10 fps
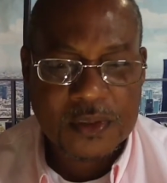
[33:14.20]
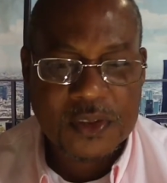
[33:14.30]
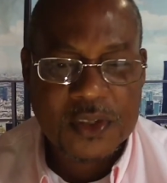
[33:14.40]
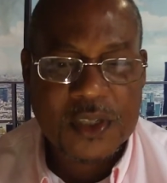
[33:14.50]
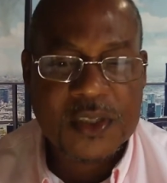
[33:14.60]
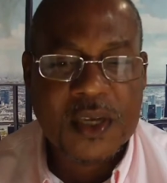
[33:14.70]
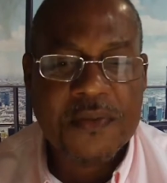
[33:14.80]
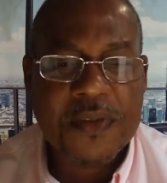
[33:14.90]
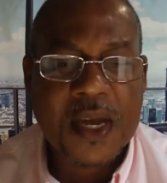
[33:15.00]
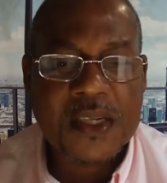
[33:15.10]
Just give
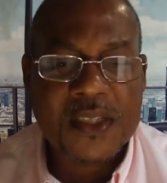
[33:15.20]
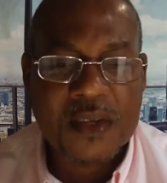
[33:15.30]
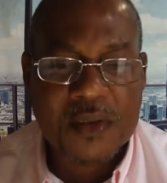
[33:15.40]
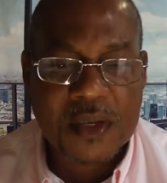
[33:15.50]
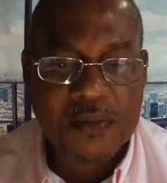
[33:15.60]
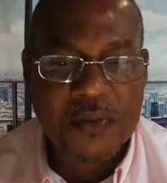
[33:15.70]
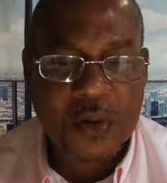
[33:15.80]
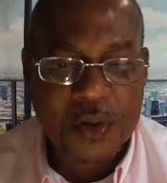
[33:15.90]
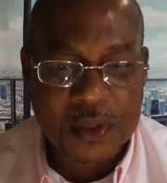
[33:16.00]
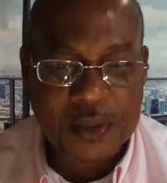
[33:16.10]
thanksgiving
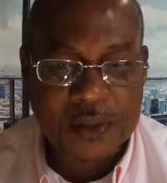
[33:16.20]
for it.